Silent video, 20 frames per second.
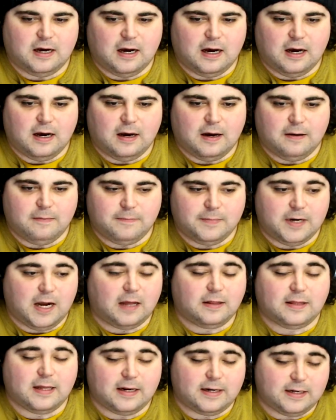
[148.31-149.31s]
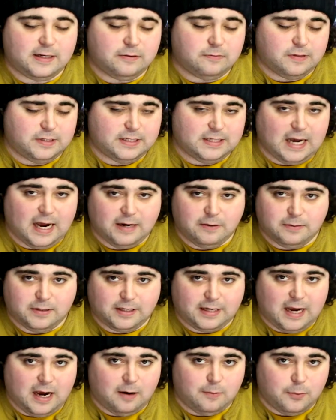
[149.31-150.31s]
not that he resigned with
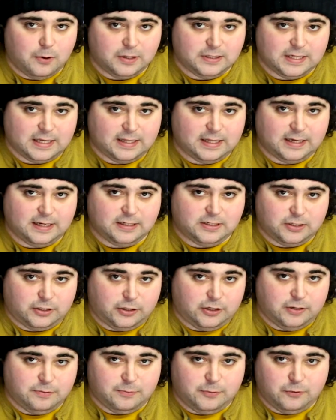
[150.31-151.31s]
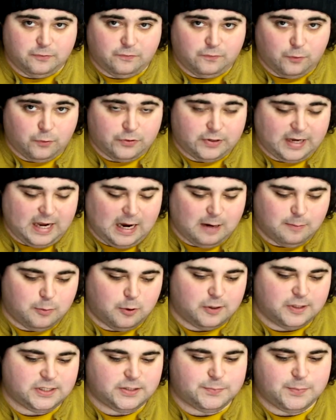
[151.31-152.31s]
the Cowboys, I think it's a good move for the
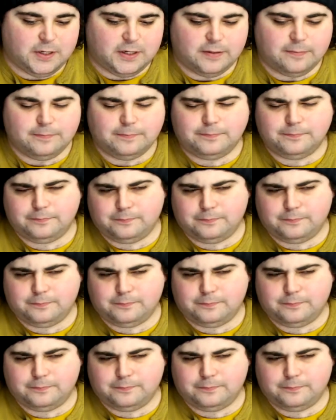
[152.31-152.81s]
Cowboys, but